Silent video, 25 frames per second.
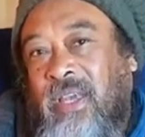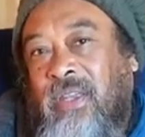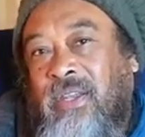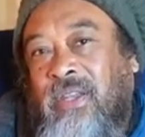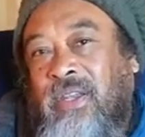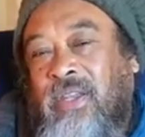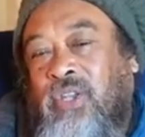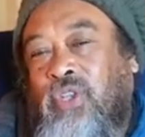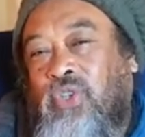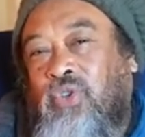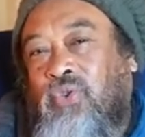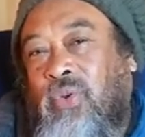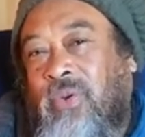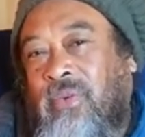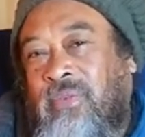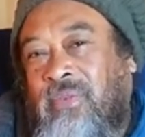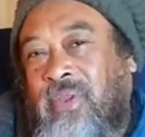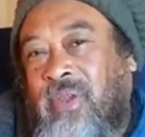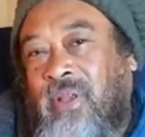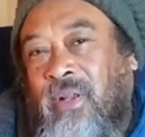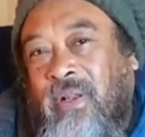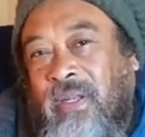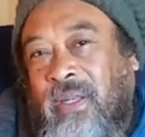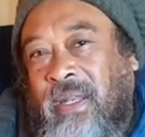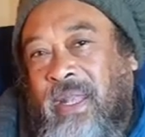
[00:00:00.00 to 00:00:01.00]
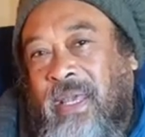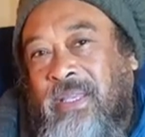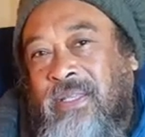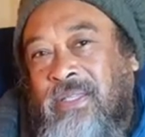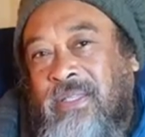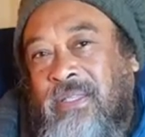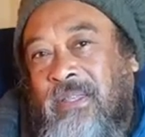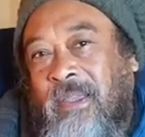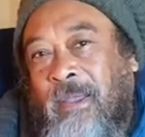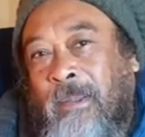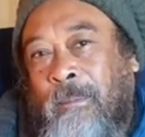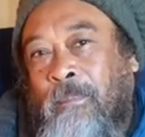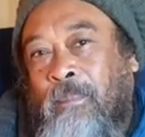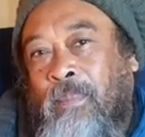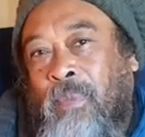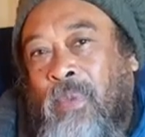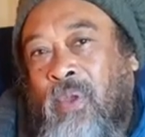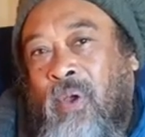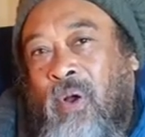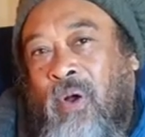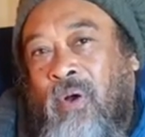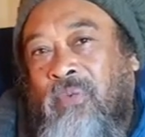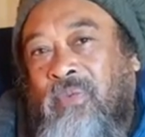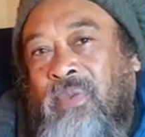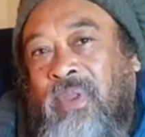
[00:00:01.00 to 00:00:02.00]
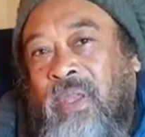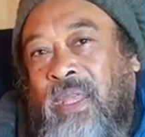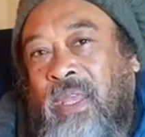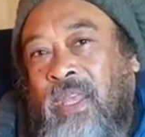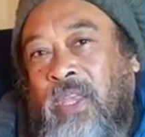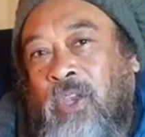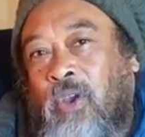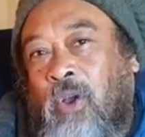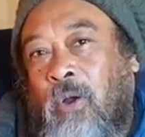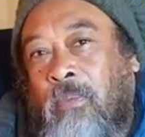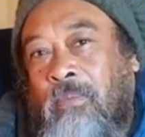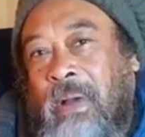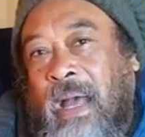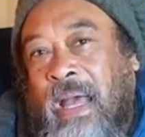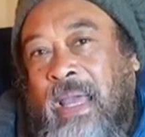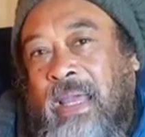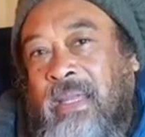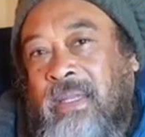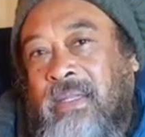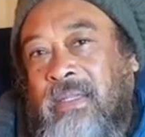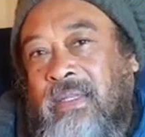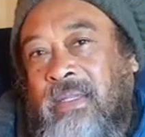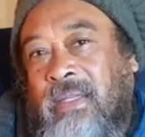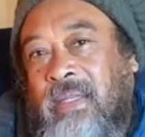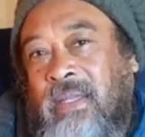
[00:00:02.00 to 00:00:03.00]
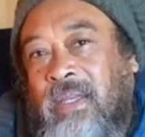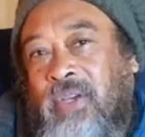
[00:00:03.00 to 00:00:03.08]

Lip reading: the trivialness of the ego mind.